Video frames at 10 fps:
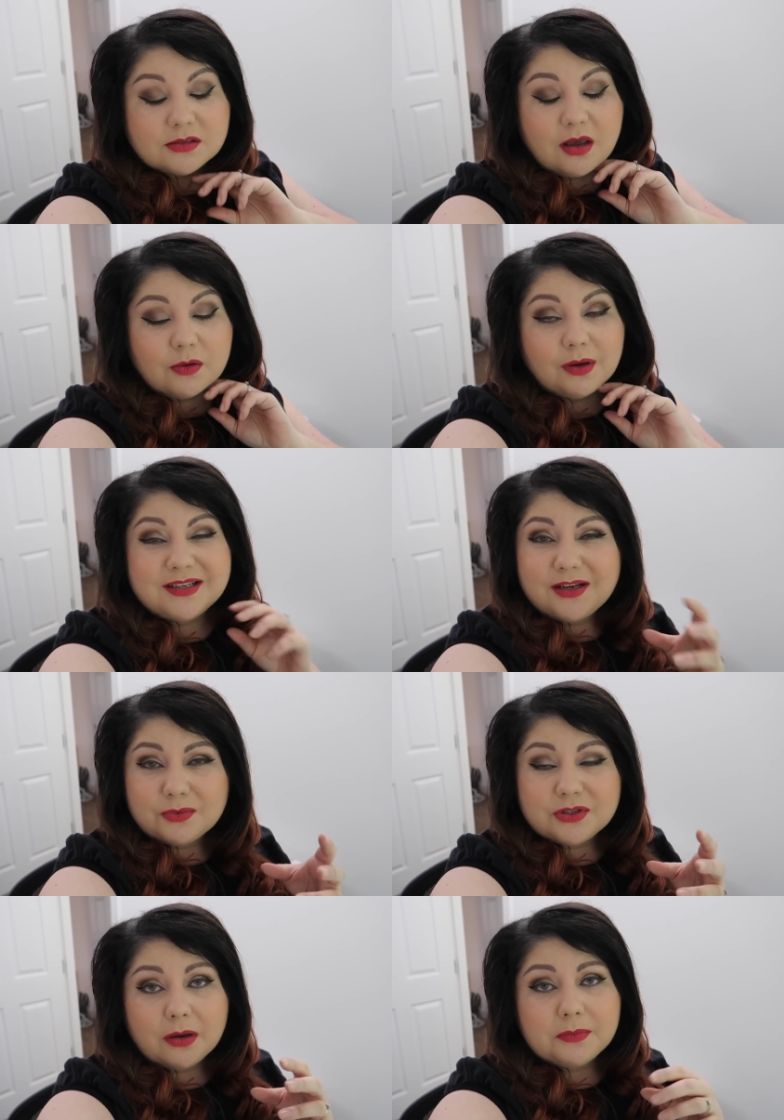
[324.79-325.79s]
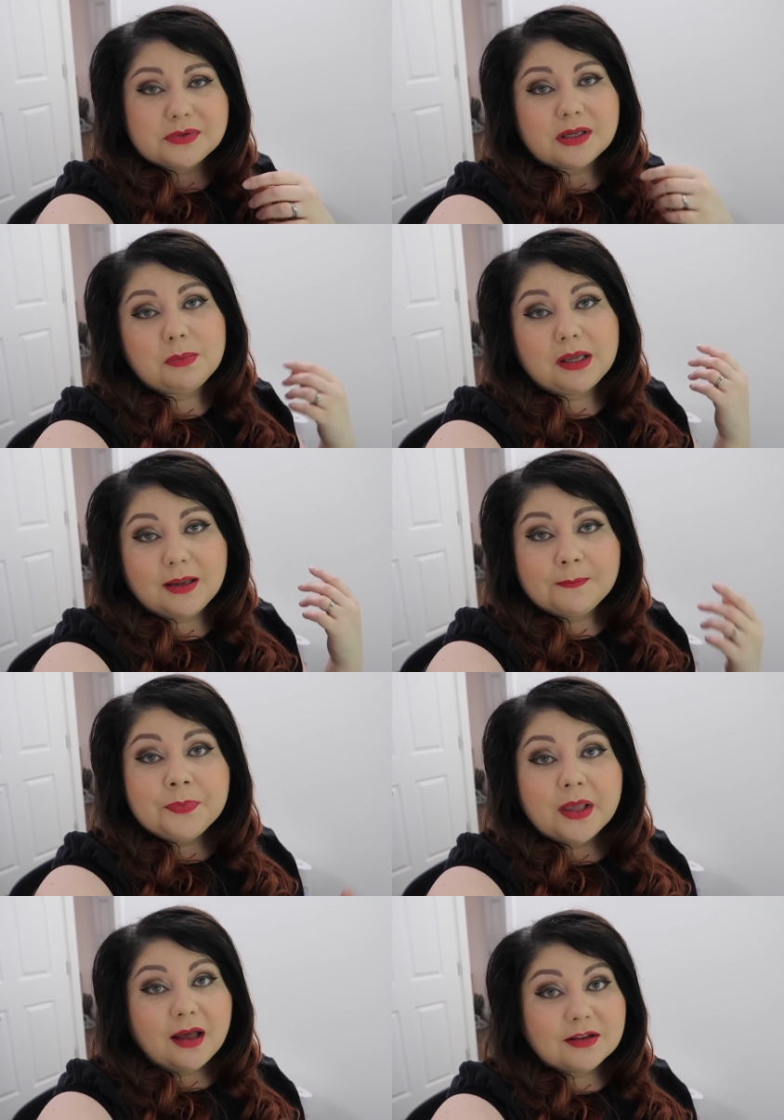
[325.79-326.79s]
So I didn't know what time it was gonna be.
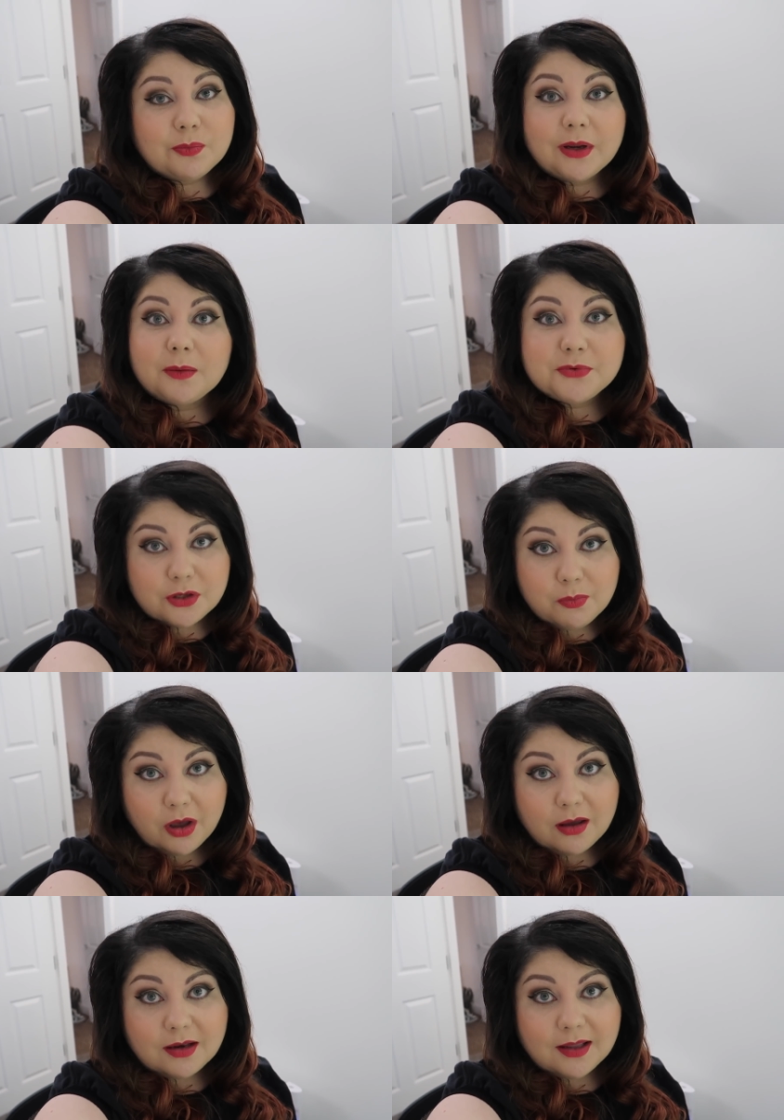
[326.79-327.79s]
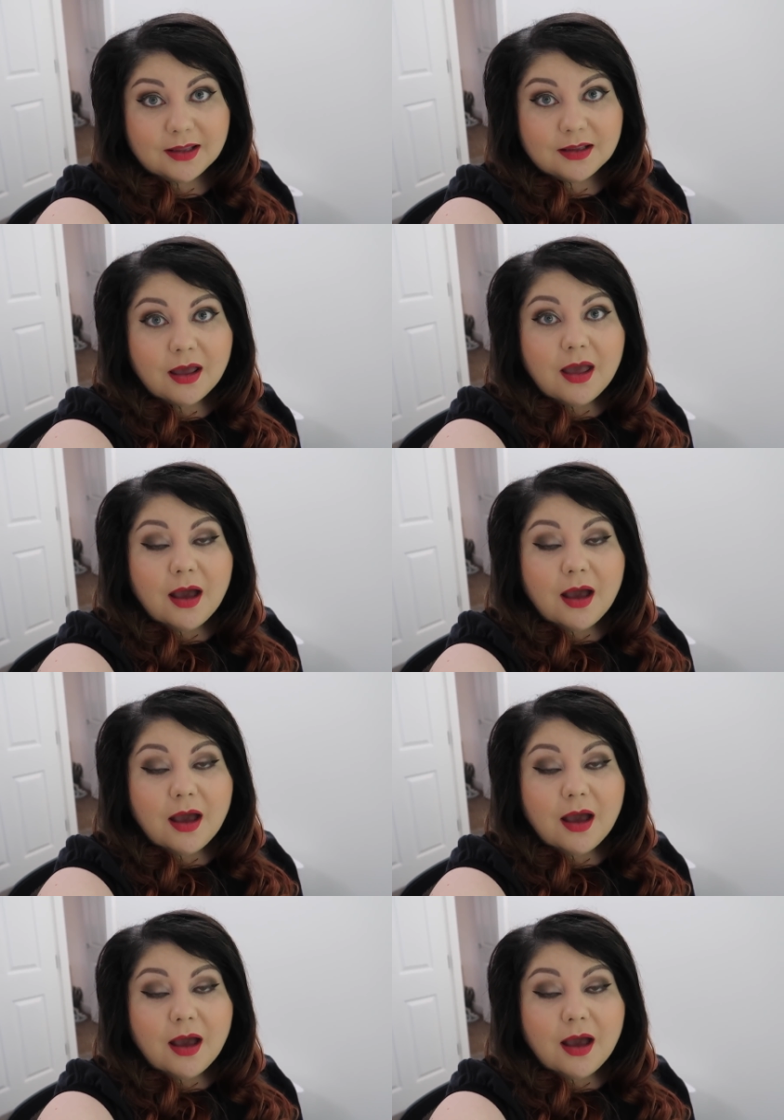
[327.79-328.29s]
Had to wake up super early.